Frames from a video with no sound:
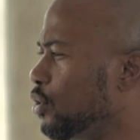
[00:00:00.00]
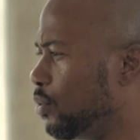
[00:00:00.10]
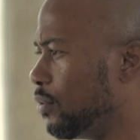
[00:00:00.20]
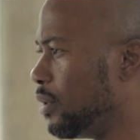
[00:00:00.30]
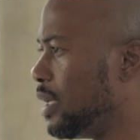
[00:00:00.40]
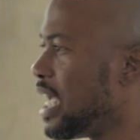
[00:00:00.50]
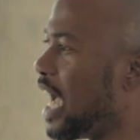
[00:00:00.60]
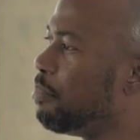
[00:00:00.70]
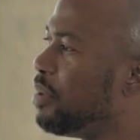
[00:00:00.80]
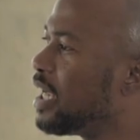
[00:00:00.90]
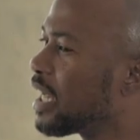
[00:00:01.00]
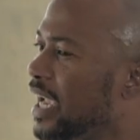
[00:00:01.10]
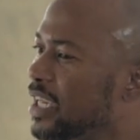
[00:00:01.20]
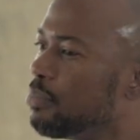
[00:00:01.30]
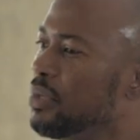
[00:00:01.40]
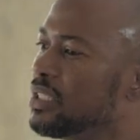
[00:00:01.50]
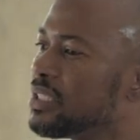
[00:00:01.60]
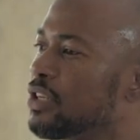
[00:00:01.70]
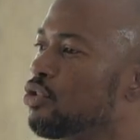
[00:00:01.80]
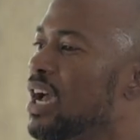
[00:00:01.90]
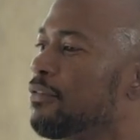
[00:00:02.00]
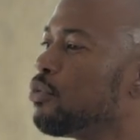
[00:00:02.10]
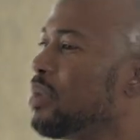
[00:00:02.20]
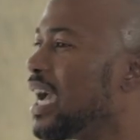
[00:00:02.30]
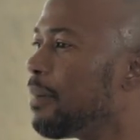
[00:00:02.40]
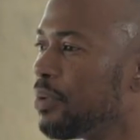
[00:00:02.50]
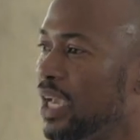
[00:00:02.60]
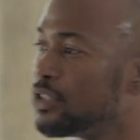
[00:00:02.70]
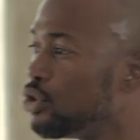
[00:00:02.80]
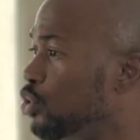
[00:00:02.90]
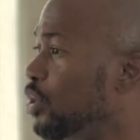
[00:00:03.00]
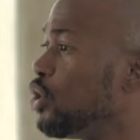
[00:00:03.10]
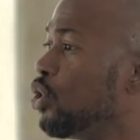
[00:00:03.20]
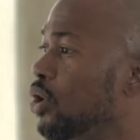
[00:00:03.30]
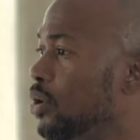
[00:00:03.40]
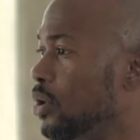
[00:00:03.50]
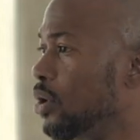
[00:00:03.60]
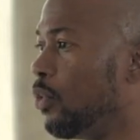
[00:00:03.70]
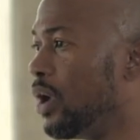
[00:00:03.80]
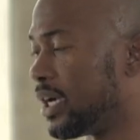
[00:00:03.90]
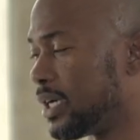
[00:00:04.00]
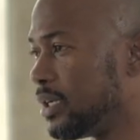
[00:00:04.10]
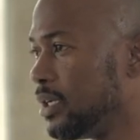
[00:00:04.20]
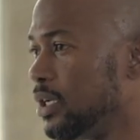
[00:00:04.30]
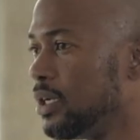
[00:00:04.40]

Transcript: you. And being liked means that you have to be happy as you're doing your work.